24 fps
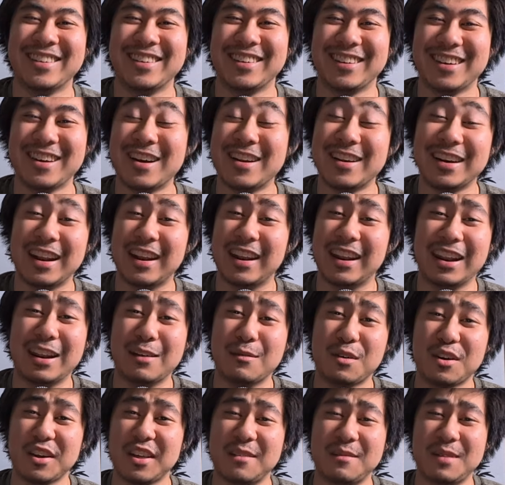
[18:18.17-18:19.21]
they need it
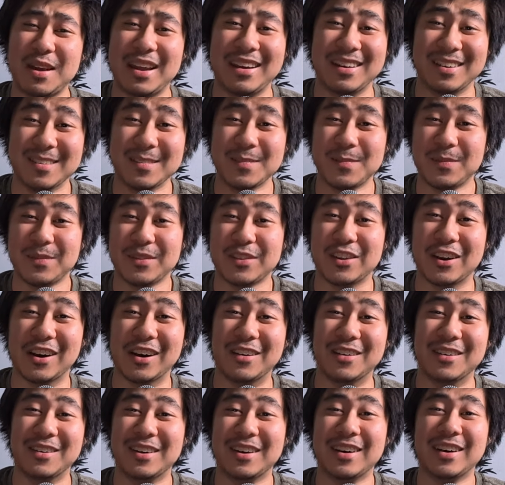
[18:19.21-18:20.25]
more than me.
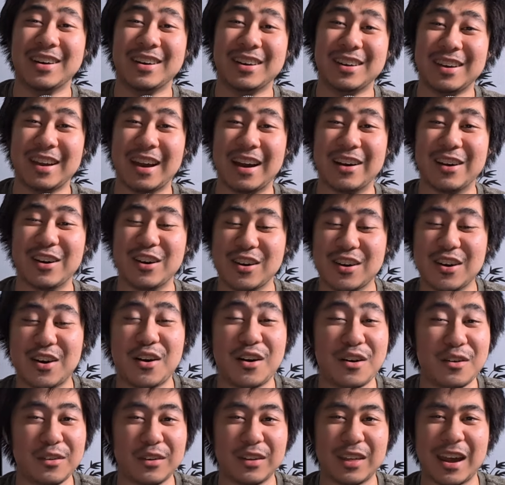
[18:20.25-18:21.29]
So, yeah, go
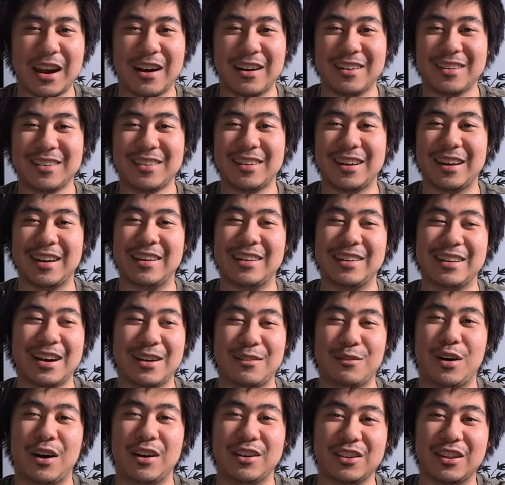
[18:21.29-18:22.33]
go over there and
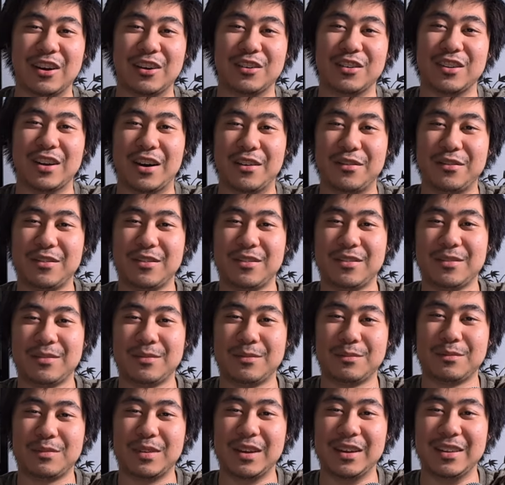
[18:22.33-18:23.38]
and watch their stuff,
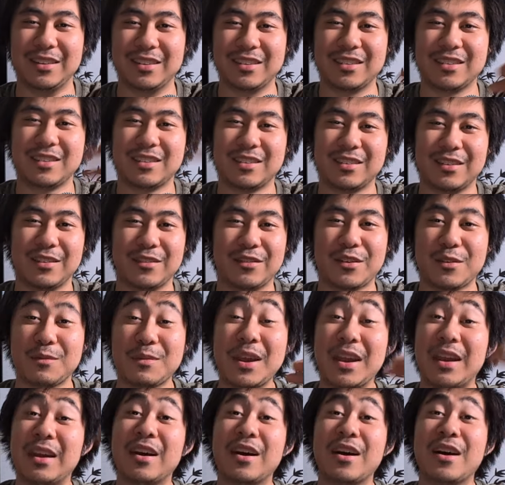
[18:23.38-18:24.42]
please for
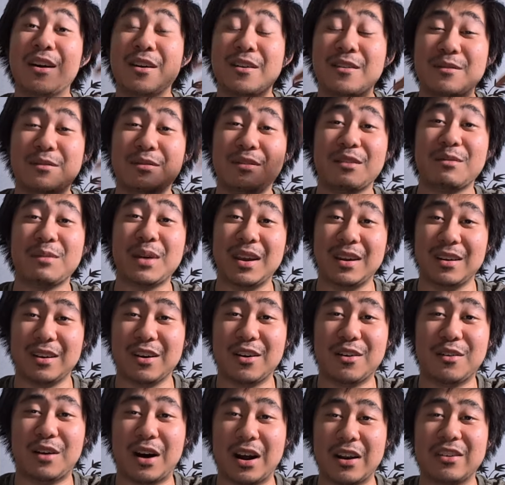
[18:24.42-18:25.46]
me, for me,
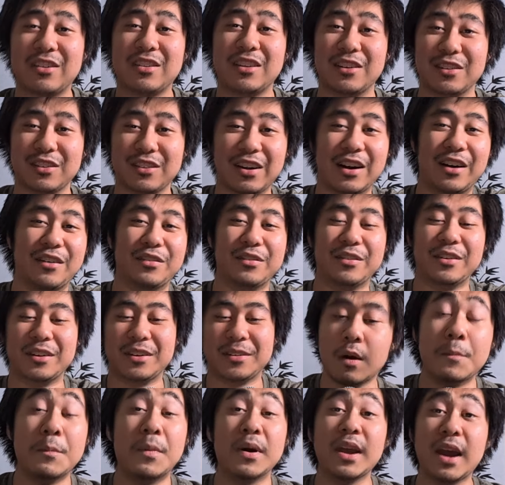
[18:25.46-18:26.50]
go watch their stuff.
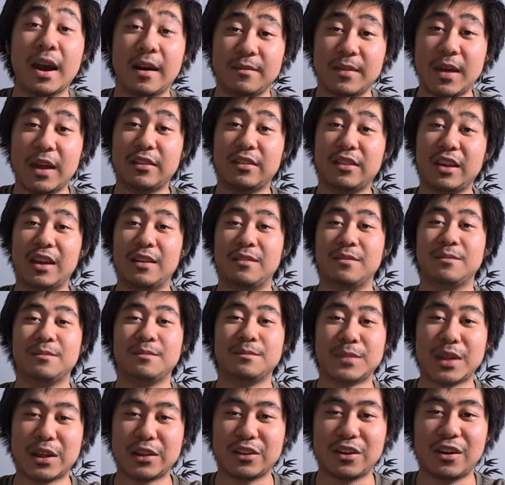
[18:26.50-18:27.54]
But yeah, that's it.
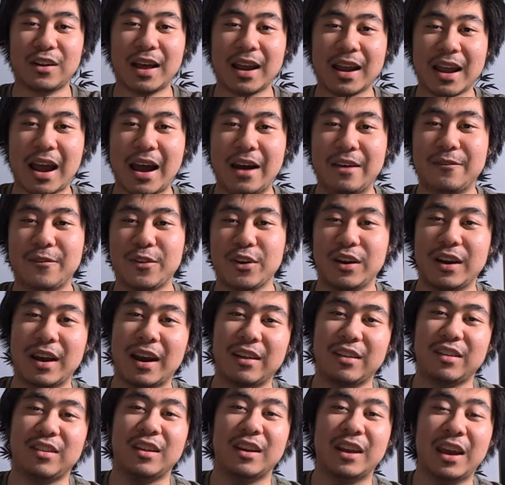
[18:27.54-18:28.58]
That's all I got for you
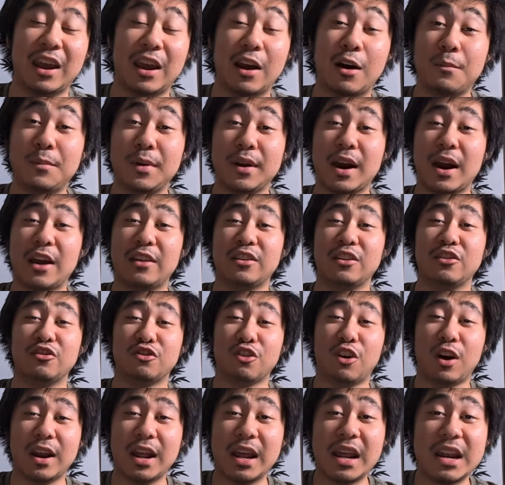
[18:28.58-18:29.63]
guys today. I hope you guys
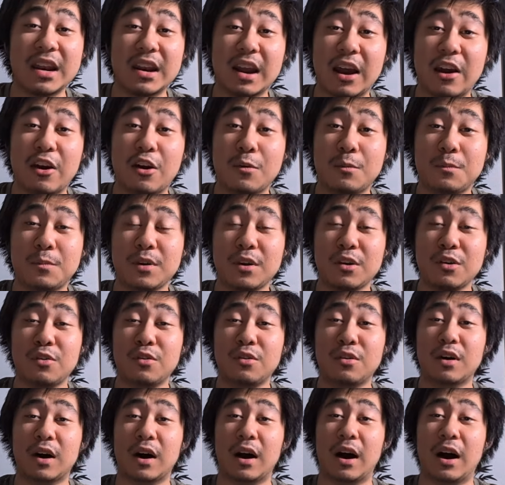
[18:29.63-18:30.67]
enjoyed it. I hope
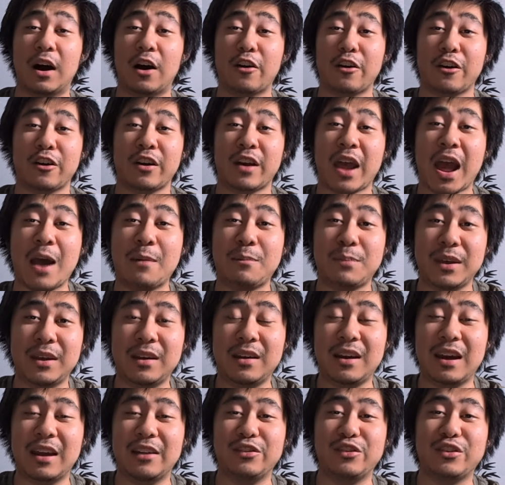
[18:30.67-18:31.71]
you uh, are
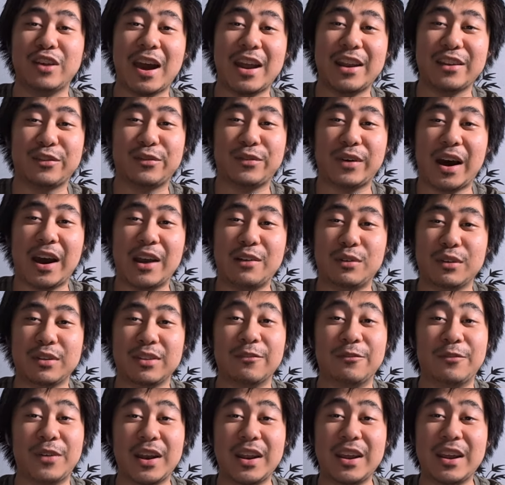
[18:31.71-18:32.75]
happy and satisfied with
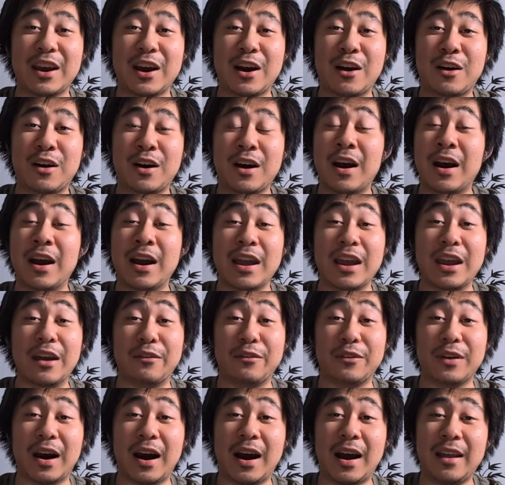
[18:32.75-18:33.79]
the video.
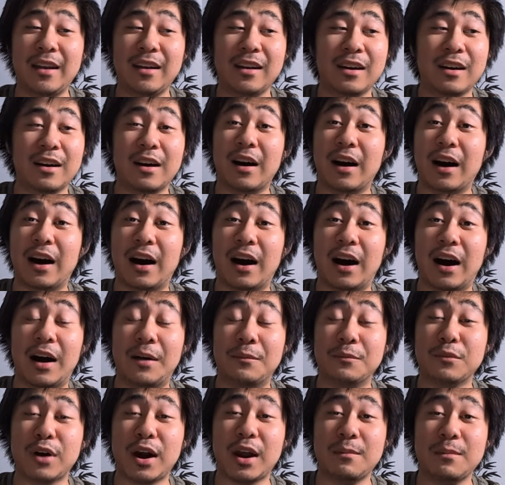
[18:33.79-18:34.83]
If not,
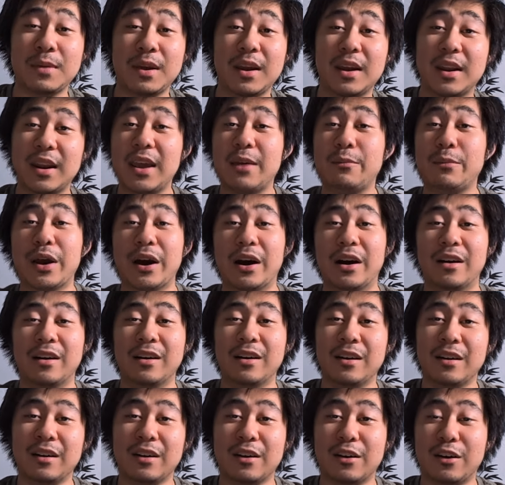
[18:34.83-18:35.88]
um, write me an email.
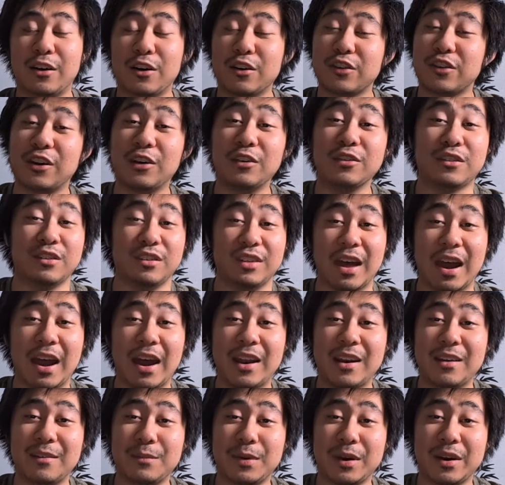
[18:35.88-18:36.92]
Or don't do
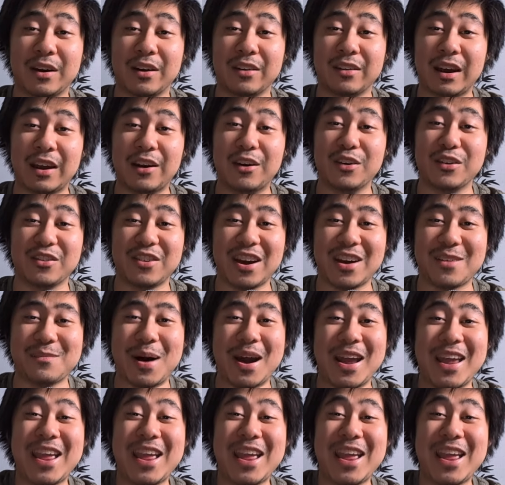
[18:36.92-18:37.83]
that because I don't check my